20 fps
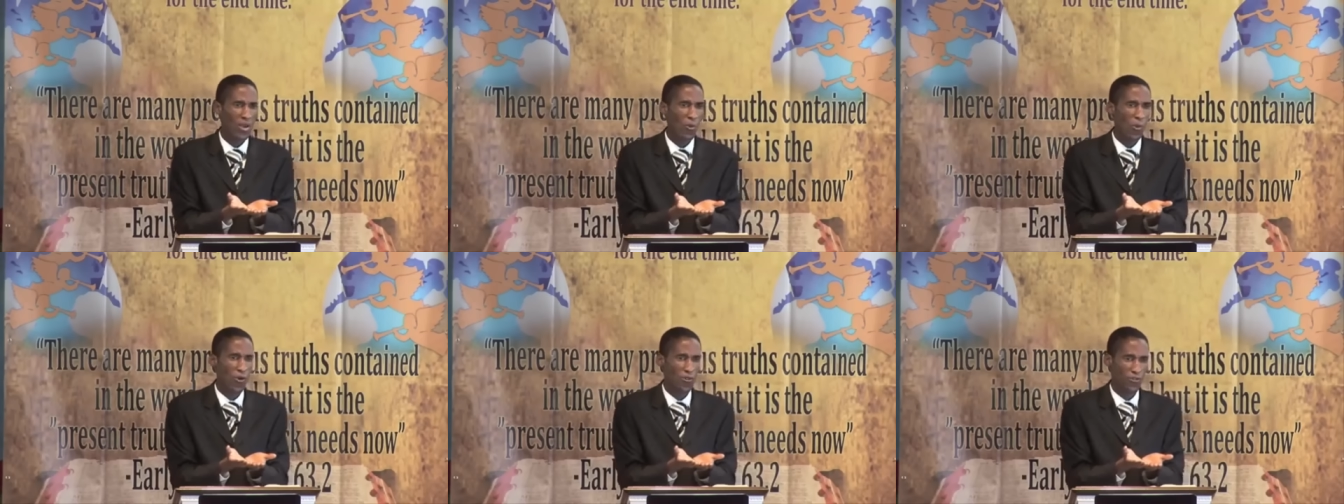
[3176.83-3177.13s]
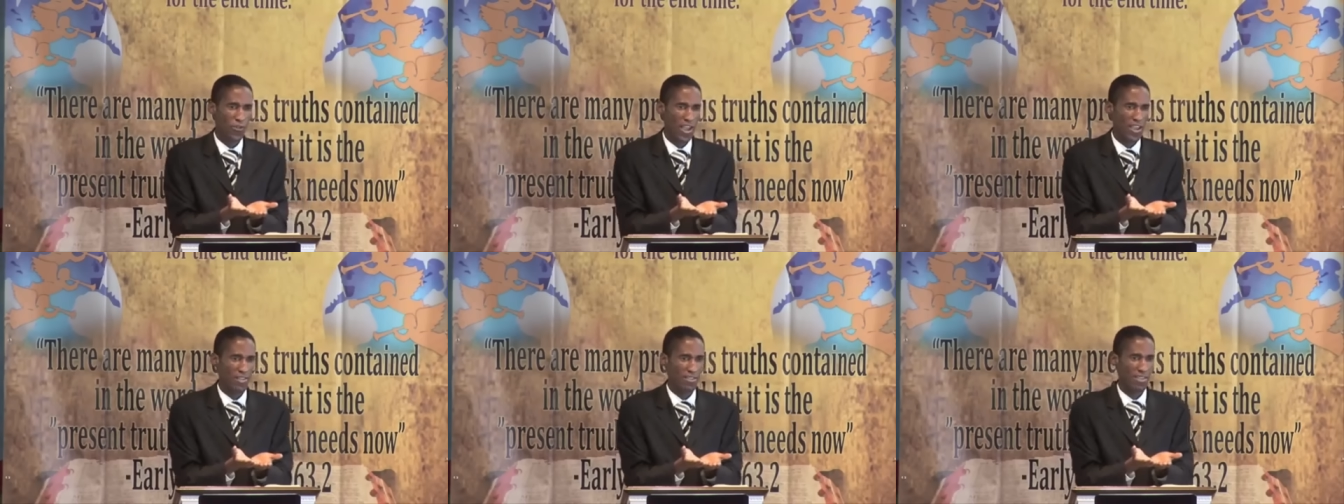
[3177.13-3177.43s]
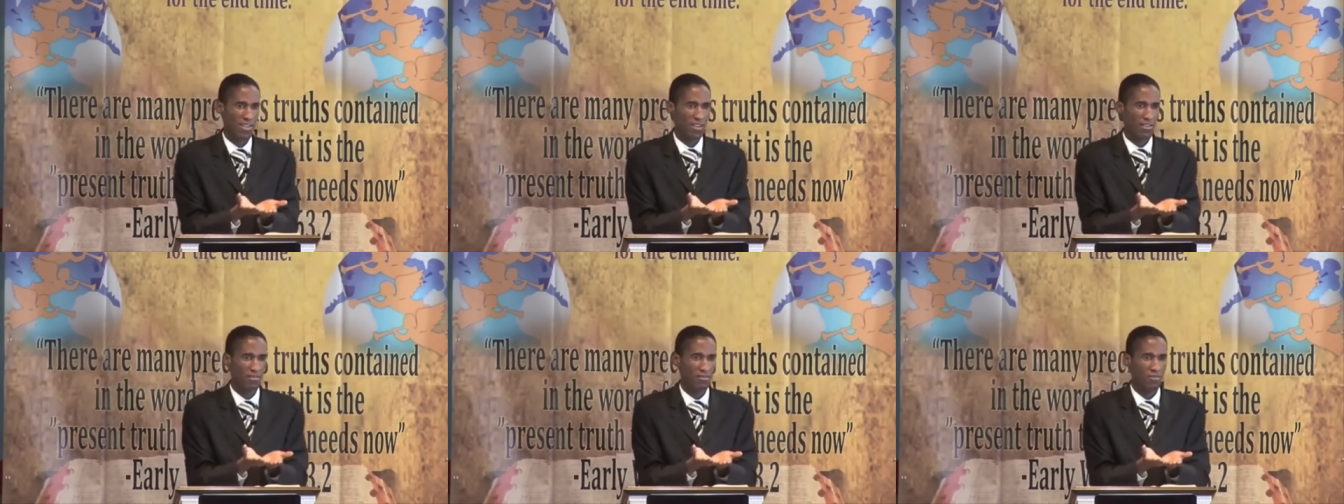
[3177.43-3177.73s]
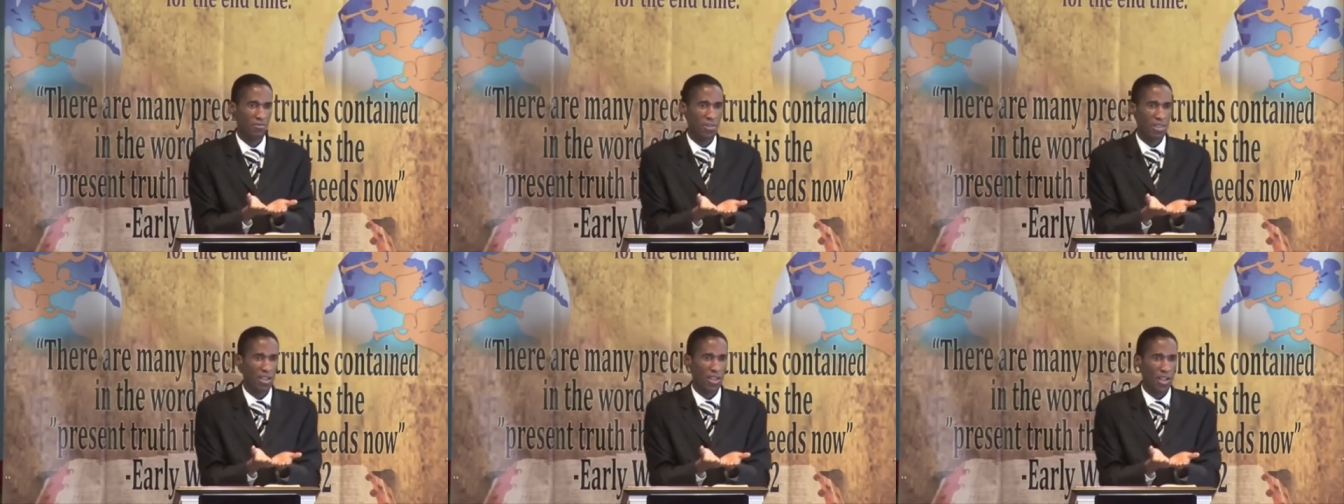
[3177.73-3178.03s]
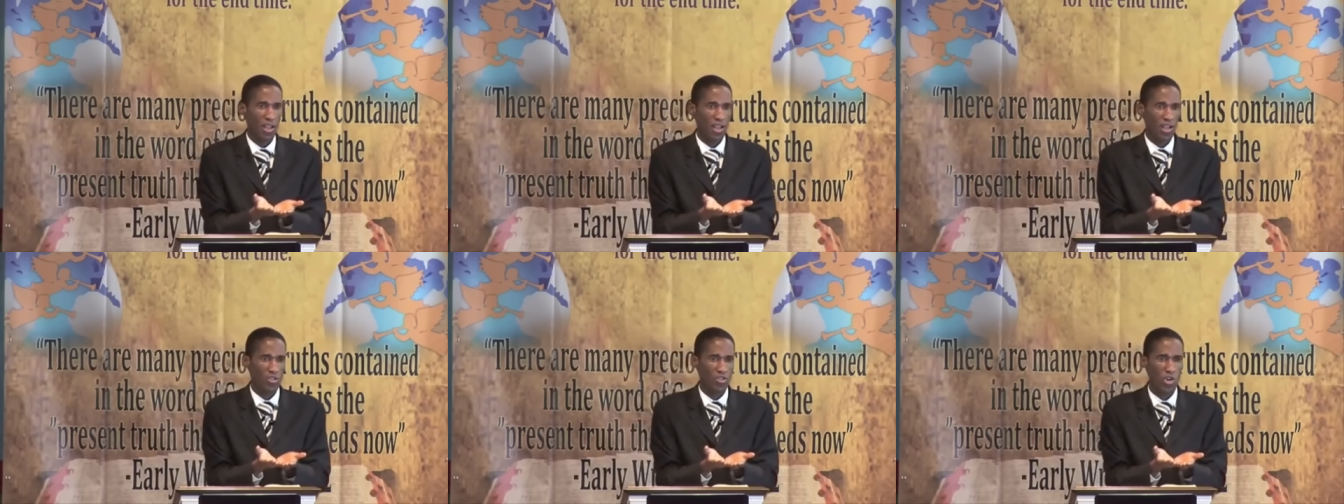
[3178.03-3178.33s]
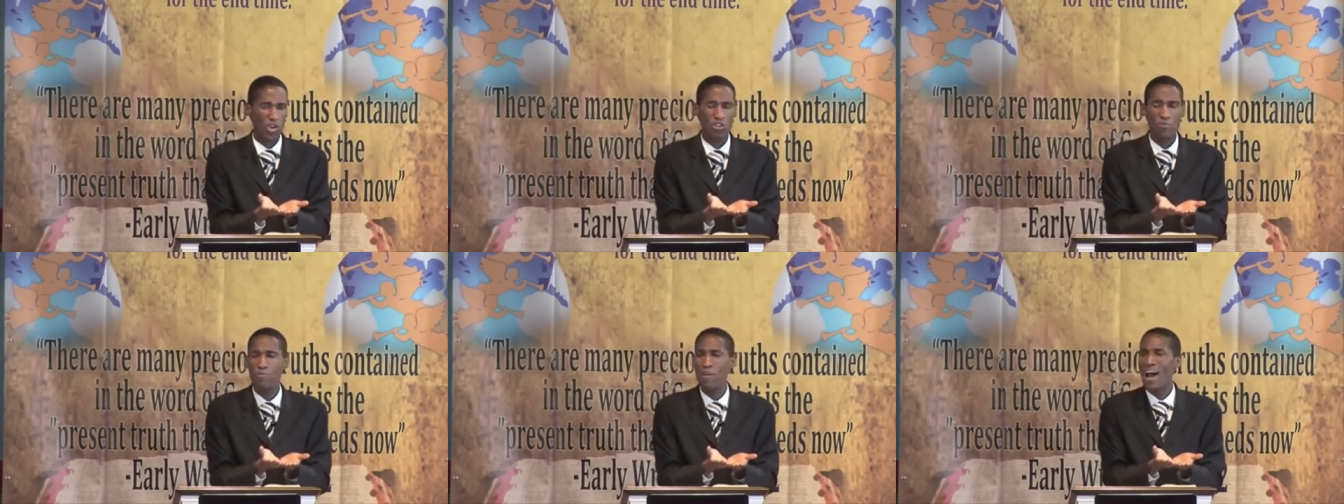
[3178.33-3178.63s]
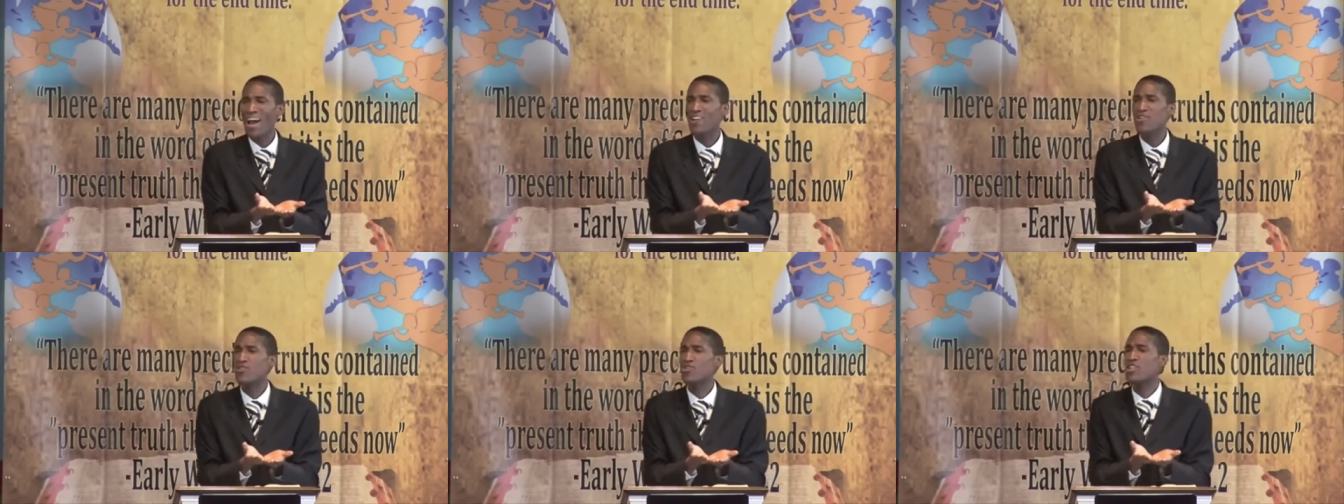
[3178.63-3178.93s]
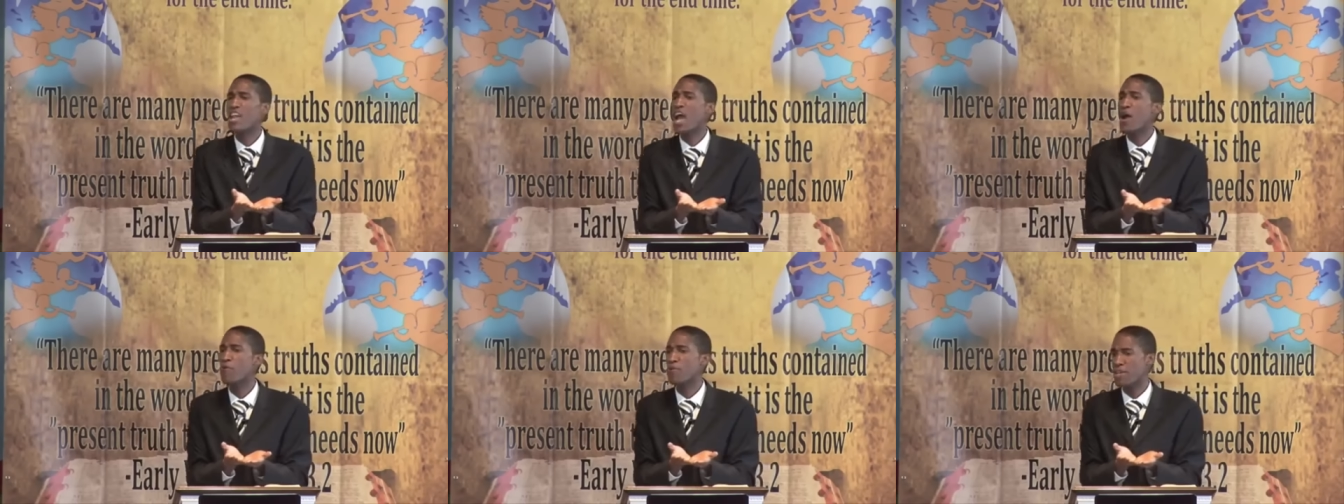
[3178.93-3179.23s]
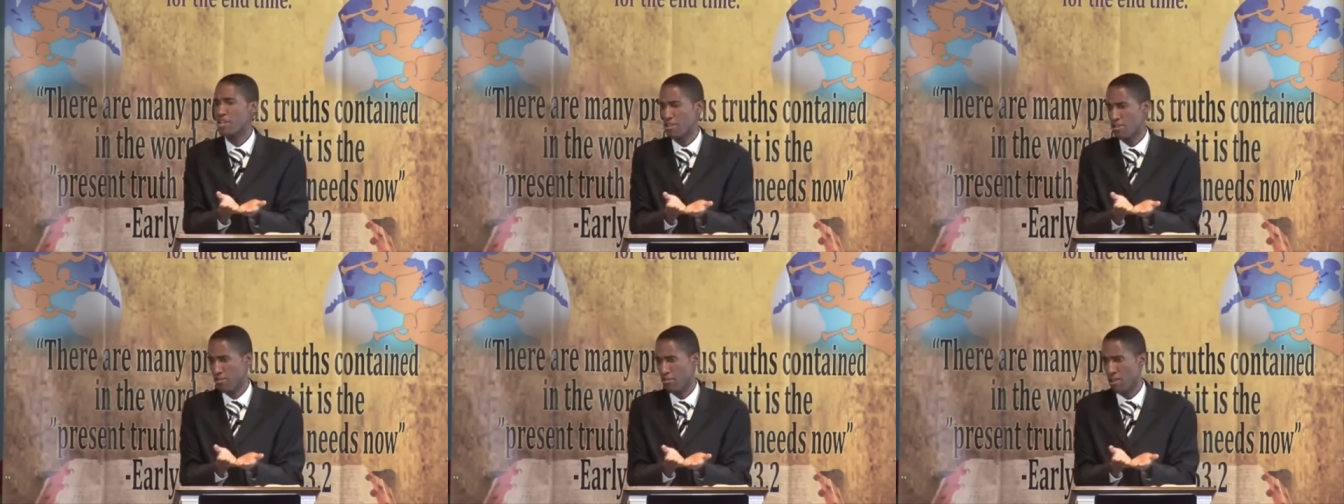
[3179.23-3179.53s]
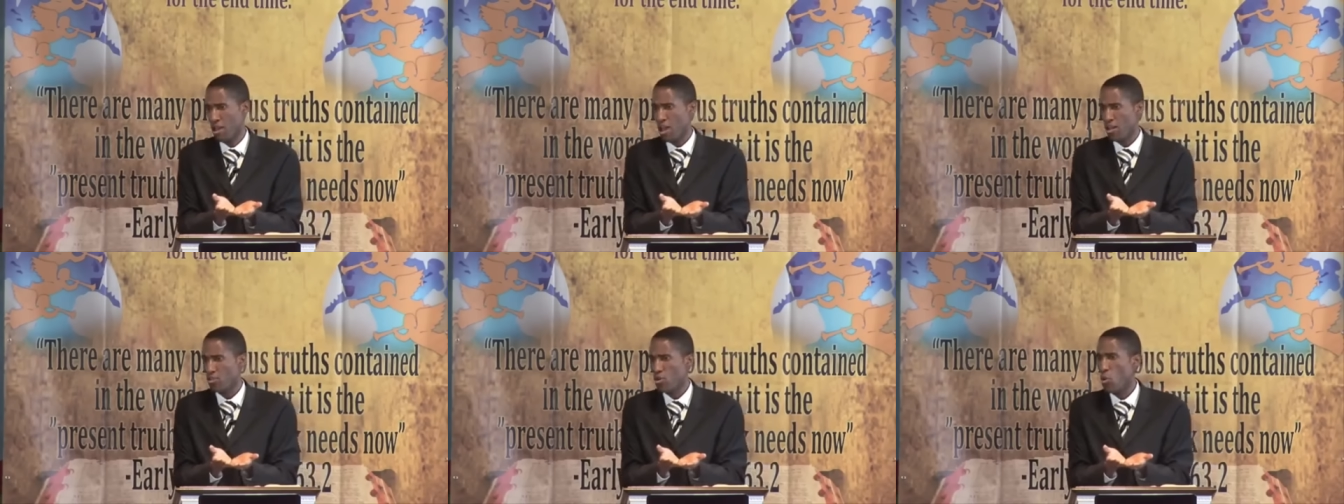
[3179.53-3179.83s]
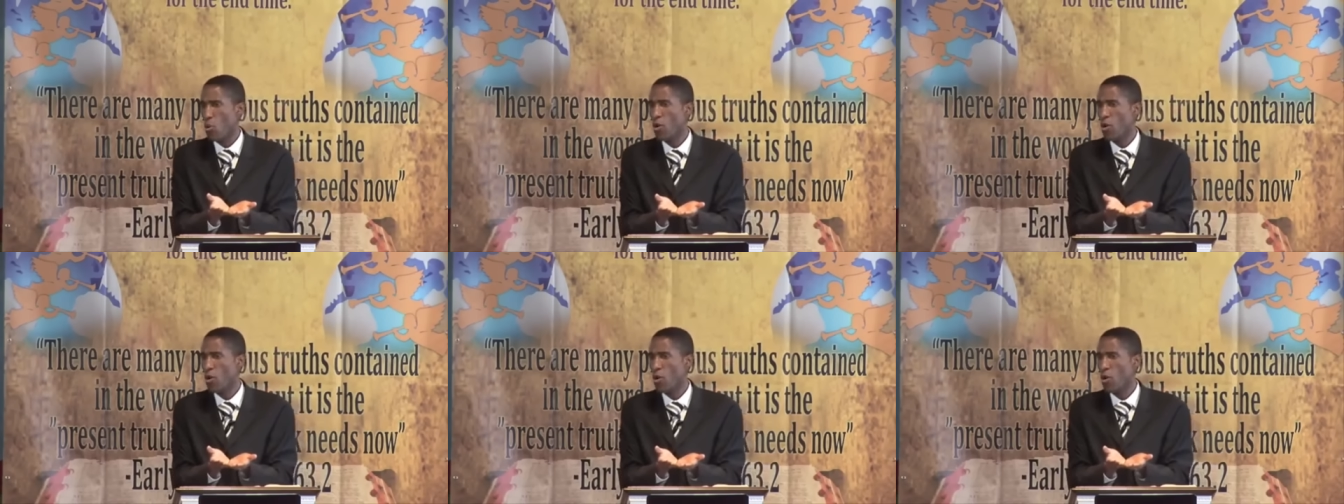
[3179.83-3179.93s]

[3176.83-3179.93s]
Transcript: were facing just by sharing the